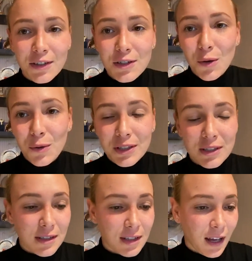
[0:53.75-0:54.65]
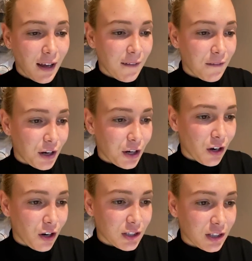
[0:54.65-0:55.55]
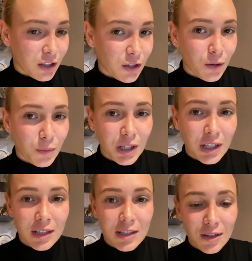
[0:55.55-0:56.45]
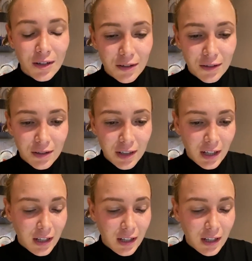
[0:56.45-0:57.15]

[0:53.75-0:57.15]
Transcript: It's always very hot and humid, so